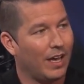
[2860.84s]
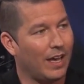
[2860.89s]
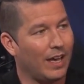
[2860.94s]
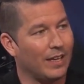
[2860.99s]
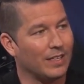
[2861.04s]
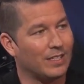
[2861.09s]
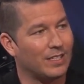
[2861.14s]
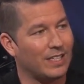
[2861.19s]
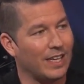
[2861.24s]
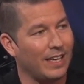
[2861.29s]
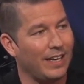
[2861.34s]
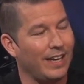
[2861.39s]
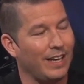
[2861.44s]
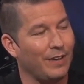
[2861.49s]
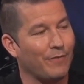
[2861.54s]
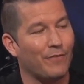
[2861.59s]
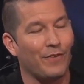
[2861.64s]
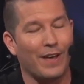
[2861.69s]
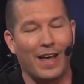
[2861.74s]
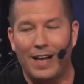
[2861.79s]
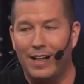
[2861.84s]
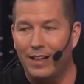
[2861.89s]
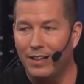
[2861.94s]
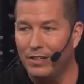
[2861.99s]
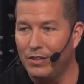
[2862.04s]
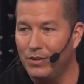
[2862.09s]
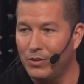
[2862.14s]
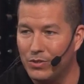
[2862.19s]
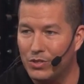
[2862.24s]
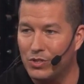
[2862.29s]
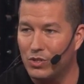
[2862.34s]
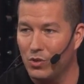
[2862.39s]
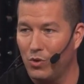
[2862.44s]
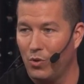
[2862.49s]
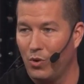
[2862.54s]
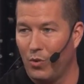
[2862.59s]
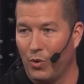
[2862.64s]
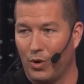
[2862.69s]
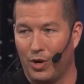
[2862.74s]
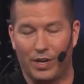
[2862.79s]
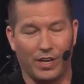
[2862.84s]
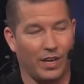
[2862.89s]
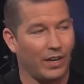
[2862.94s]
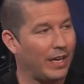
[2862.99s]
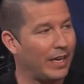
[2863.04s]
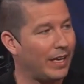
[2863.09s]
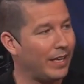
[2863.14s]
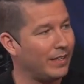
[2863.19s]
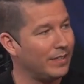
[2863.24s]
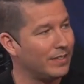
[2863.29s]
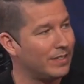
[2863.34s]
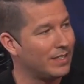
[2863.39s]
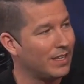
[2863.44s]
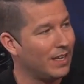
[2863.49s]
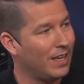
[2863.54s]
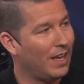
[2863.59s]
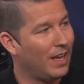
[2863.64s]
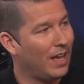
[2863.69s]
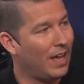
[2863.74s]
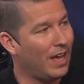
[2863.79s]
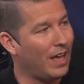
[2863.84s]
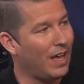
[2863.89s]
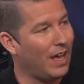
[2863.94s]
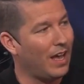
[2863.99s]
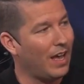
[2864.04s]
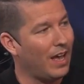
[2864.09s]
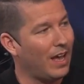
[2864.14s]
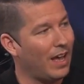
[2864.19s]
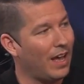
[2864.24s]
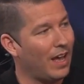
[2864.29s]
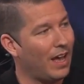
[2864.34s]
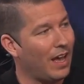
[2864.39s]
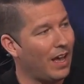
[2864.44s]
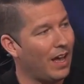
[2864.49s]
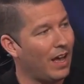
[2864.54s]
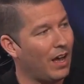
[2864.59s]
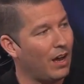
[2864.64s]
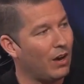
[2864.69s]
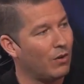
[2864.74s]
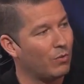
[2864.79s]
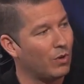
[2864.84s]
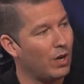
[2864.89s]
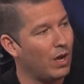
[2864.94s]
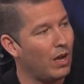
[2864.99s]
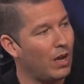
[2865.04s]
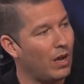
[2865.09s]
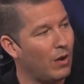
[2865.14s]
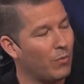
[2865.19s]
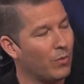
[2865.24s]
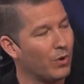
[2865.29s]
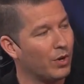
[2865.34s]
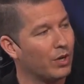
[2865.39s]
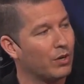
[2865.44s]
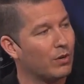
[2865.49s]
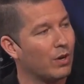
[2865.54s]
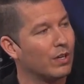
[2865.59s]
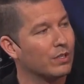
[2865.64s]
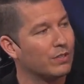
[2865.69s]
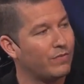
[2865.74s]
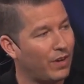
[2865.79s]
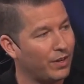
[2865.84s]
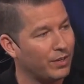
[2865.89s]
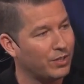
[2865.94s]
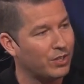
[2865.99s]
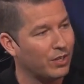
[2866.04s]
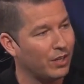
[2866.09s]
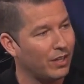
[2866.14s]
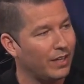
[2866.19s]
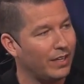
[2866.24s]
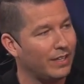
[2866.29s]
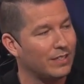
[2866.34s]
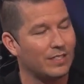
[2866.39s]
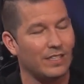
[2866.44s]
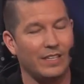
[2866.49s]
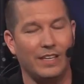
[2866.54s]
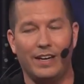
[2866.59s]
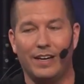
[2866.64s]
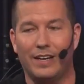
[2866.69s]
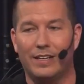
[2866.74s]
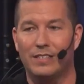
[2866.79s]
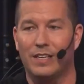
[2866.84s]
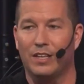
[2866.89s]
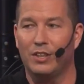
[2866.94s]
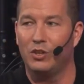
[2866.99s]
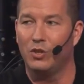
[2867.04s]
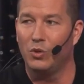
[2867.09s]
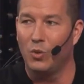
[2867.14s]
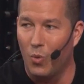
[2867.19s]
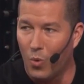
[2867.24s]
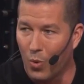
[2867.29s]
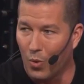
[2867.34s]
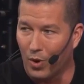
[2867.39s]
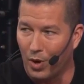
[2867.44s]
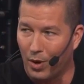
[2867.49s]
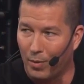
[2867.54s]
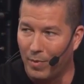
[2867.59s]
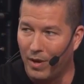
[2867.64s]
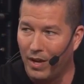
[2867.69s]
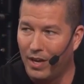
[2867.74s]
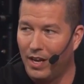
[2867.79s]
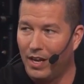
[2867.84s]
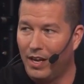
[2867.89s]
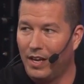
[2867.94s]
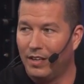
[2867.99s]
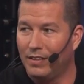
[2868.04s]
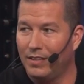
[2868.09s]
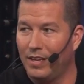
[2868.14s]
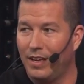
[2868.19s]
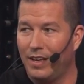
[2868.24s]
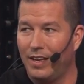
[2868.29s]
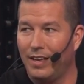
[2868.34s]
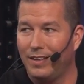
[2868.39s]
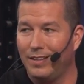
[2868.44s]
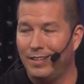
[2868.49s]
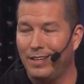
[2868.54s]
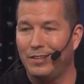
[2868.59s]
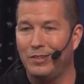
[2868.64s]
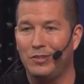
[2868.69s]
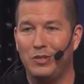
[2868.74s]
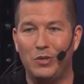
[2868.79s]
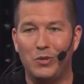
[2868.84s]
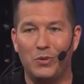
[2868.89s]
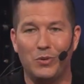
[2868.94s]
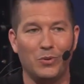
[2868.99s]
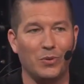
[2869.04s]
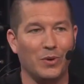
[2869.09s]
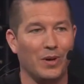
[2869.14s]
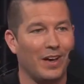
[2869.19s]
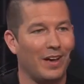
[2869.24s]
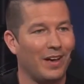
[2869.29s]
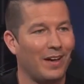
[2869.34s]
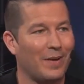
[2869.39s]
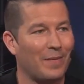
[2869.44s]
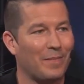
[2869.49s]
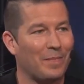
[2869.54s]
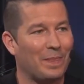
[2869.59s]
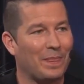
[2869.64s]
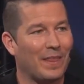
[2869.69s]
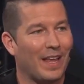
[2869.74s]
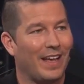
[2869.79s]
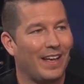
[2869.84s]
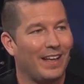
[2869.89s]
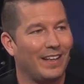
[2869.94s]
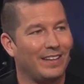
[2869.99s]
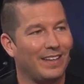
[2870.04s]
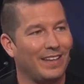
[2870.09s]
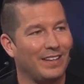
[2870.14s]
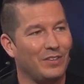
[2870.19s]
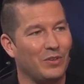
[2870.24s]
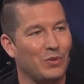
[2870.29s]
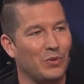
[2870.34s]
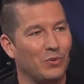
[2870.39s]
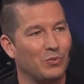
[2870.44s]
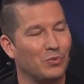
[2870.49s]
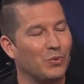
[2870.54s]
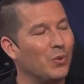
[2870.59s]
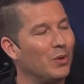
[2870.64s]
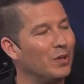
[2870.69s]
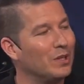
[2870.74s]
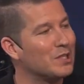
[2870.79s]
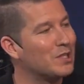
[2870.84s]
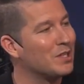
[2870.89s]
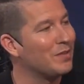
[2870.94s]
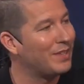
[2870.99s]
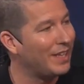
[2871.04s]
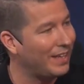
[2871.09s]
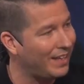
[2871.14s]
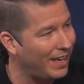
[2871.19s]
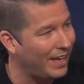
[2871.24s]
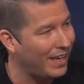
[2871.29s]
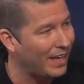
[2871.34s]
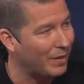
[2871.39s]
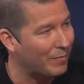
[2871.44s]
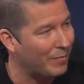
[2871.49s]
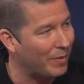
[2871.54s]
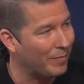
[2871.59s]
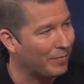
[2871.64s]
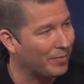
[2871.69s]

setting values to work against, work cross-functionally, see it as a norm, the new rules of the game.